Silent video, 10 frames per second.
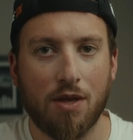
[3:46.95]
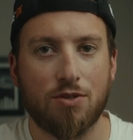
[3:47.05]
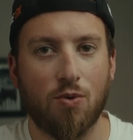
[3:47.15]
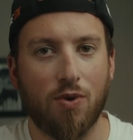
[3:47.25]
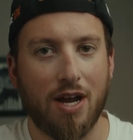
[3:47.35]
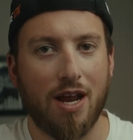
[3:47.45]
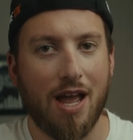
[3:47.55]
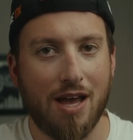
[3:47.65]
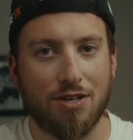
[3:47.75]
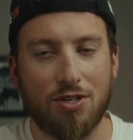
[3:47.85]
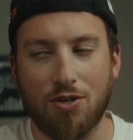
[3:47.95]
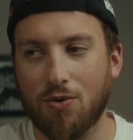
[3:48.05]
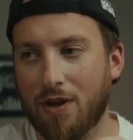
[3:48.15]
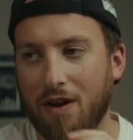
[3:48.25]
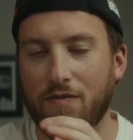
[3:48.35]
So what I had to do
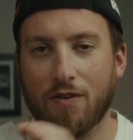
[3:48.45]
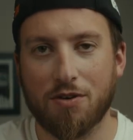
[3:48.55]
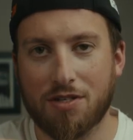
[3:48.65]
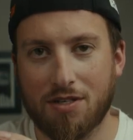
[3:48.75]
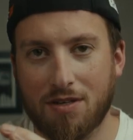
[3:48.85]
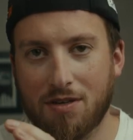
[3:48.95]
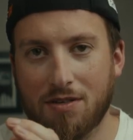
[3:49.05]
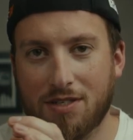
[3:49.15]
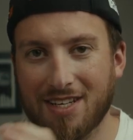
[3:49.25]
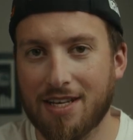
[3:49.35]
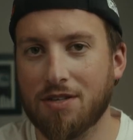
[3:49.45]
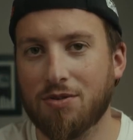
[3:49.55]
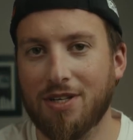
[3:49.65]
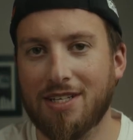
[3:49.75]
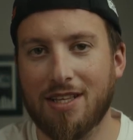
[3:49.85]
when I first
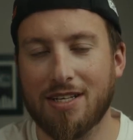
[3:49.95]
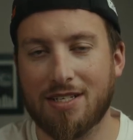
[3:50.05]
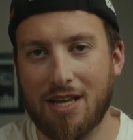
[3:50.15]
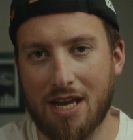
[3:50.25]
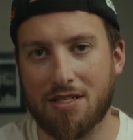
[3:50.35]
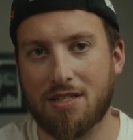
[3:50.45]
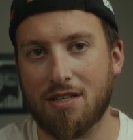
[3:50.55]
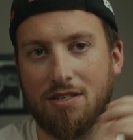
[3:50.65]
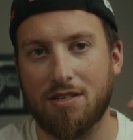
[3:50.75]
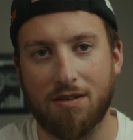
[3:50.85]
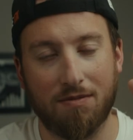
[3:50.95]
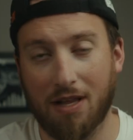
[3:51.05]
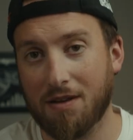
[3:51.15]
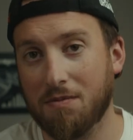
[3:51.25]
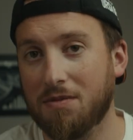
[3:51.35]
successfully did this test,
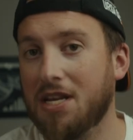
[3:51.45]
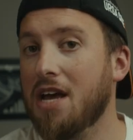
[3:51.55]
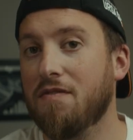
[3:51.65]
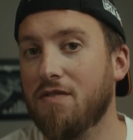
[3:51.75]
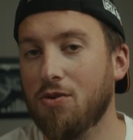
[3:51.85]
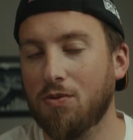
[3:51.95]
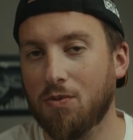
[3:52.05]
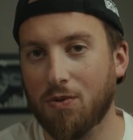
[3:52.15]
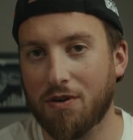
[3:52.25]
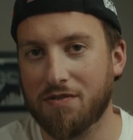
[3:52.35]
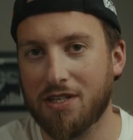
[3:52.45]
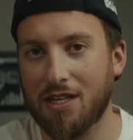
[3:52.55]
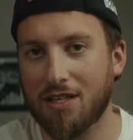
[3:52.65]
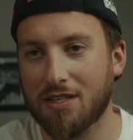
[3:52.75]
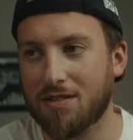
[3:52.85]
like 10 of you would have
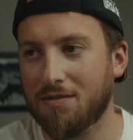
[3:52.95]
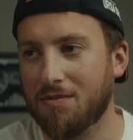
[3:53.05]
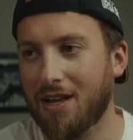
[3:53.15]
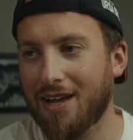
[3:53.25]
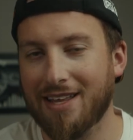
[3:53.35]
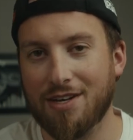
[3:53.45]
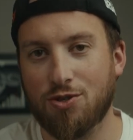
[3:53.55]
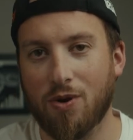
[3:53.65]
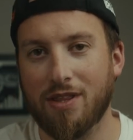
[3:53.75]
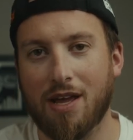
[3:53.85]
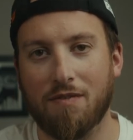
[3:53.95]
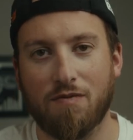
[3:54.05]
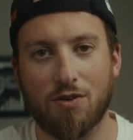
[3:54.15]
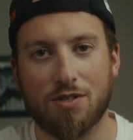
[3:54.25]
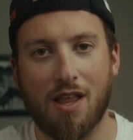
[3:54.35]
seen this that joined that
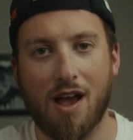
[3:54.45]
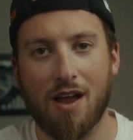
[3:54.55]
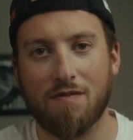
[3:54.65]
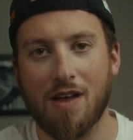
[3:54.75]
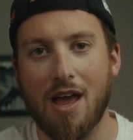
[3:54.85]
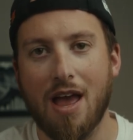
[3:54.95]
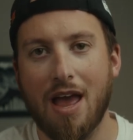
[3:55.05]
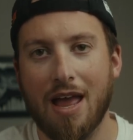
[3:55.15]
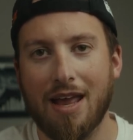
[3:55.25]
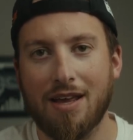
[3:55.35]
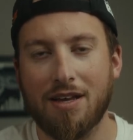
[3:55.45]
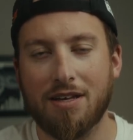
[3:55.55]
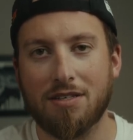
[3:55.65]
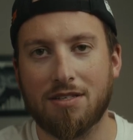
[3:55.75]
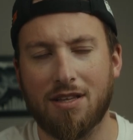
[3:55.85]
first live,
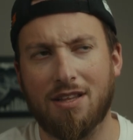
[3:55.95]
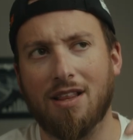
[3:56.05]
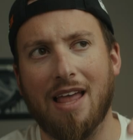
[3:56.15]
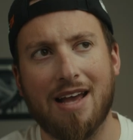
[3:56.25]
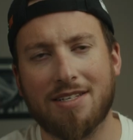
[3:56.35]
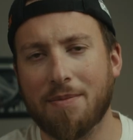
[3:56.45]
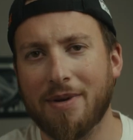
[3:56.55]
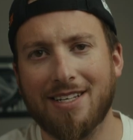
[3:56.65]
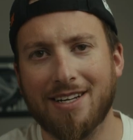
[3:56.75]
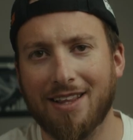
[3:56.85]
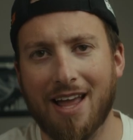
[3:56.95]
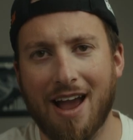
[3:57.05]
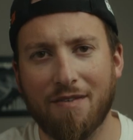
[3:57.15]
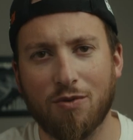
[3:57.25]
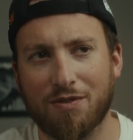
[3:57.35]
is the last time I did a
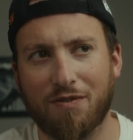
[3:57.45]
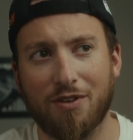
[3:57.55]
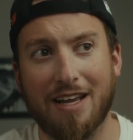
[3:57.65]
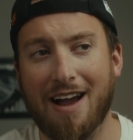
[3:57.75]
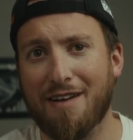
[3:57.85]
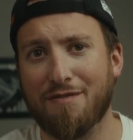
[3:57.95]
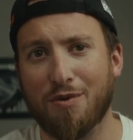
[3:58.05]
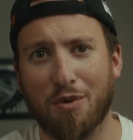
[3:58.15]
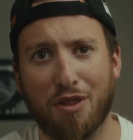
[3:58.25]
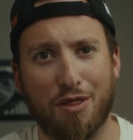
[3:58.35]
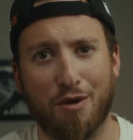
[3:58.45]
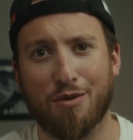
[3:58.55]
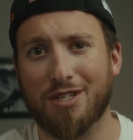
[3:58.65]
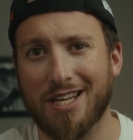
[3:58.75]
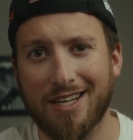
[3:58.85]
live was for the iPhone
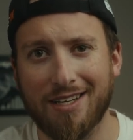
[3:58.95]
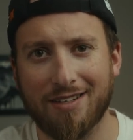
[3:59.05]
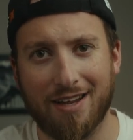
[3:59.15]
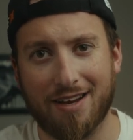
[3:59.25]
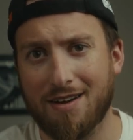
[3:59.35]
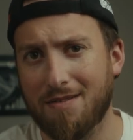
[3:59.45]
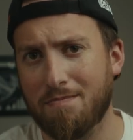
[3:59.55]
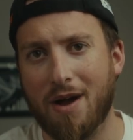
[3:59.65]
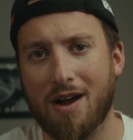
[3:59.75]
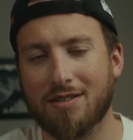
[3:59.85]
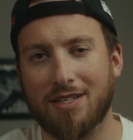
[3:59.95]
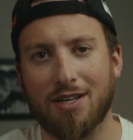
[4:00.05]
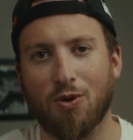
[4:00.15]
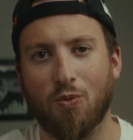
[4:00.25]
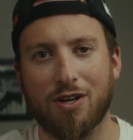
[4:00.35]
13 like
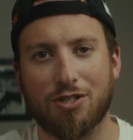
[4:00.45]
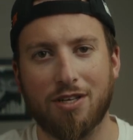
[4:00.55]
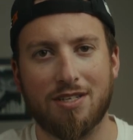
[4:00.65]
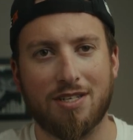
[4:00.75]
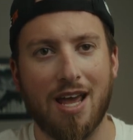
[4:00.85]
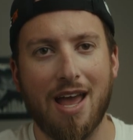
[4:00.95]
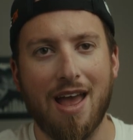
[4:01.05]
unboxing or wish list.